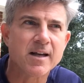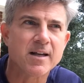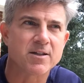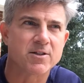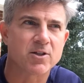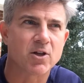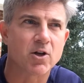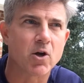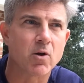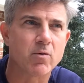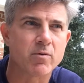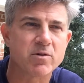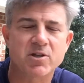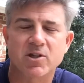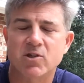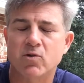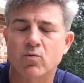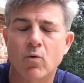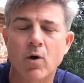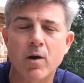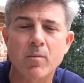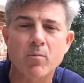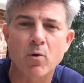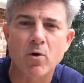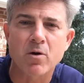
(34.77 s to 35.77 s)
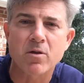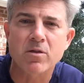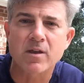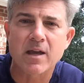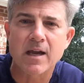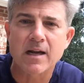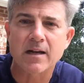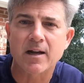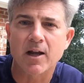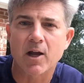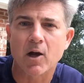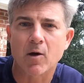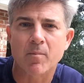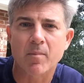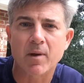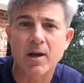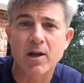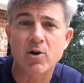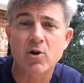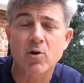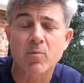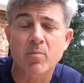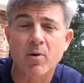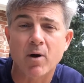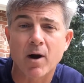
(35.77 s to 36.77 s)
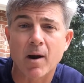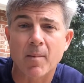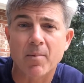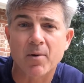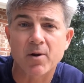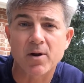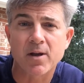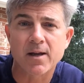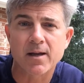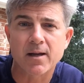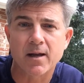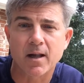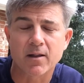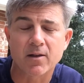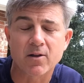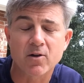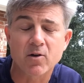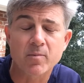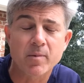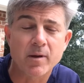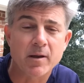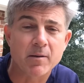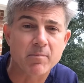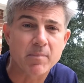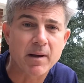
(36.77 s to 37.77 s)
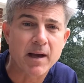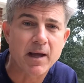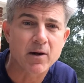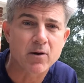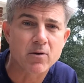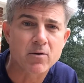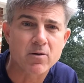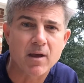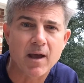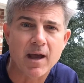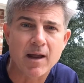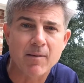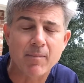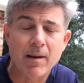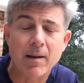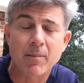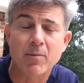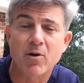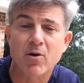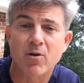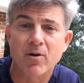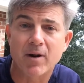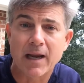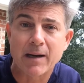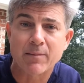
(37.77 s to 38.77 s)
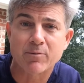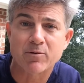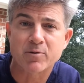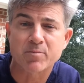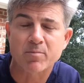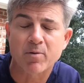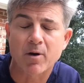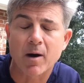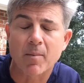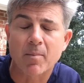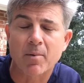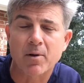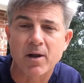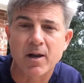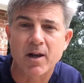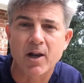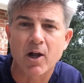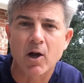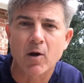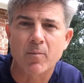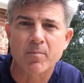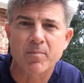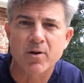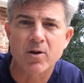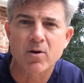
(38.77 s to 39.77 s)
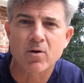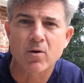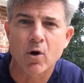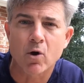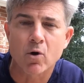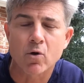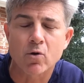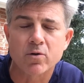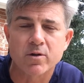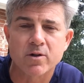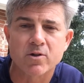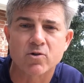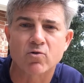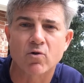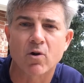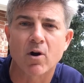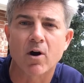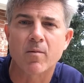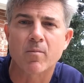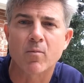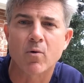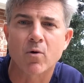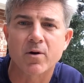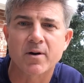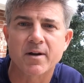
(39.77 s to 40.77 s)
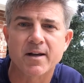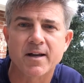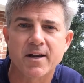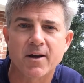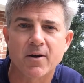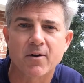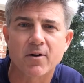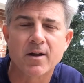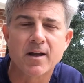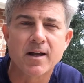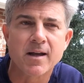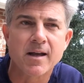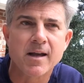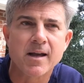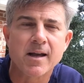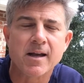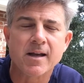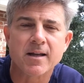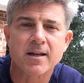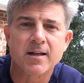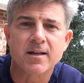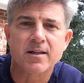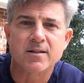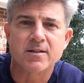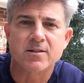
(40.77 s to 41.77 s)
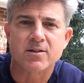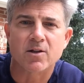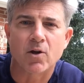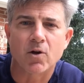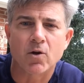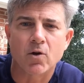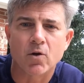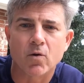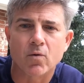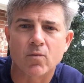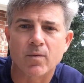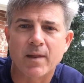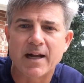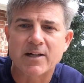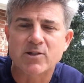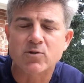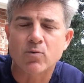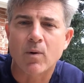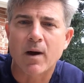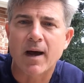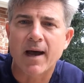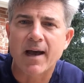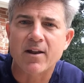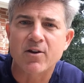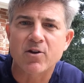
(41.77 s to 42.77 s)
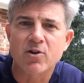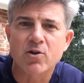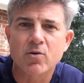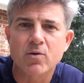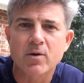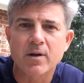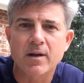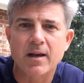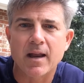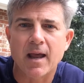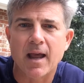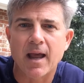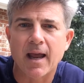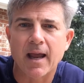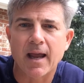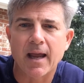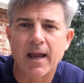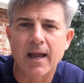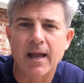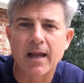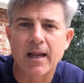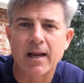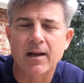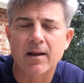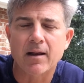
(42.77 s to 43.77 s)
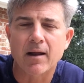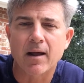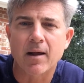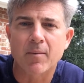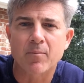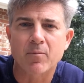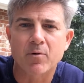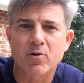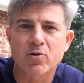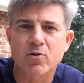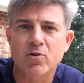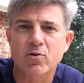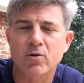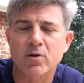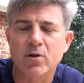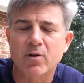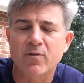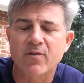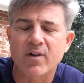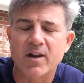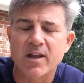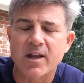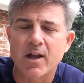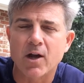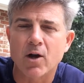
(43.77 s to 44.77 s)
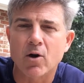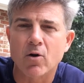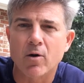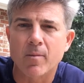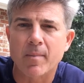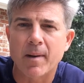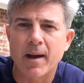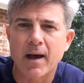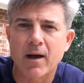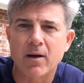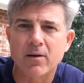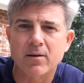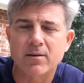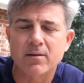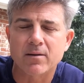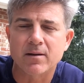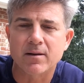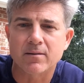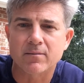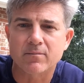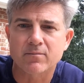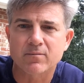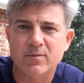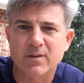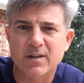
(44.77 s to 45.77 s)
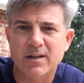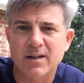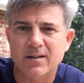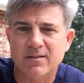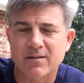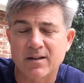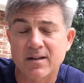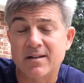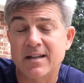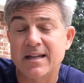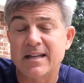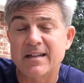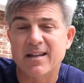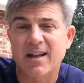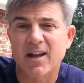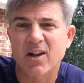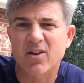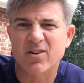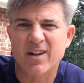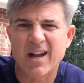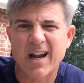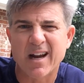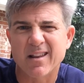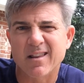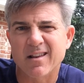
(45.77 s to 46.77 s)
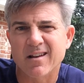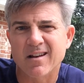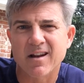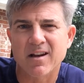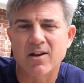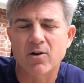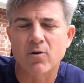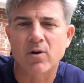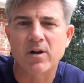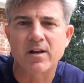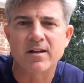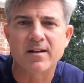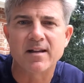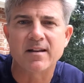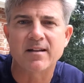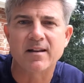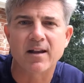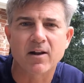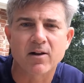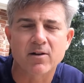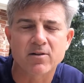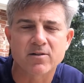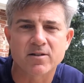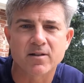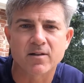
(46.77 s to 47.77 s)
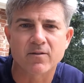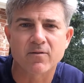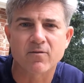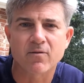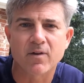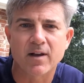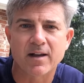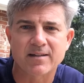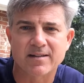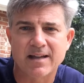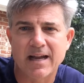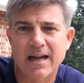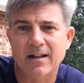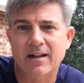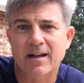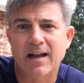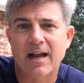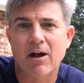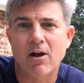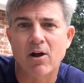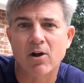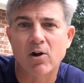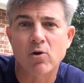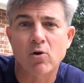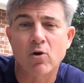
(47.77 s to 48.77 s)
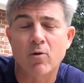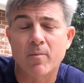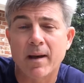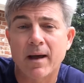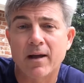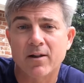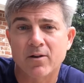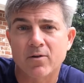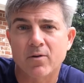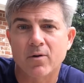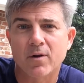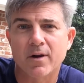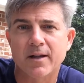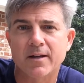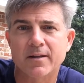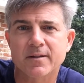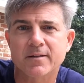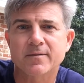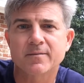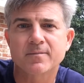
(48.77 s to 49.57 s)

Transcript: So it's just one more thing to help make your property a little bit better than maybe your neighbor's property and help you hold and draw more deer. So that's why I do it, and we'll do a little video about the details, kind of the nitty-gritty details of exactly how I go about doing it.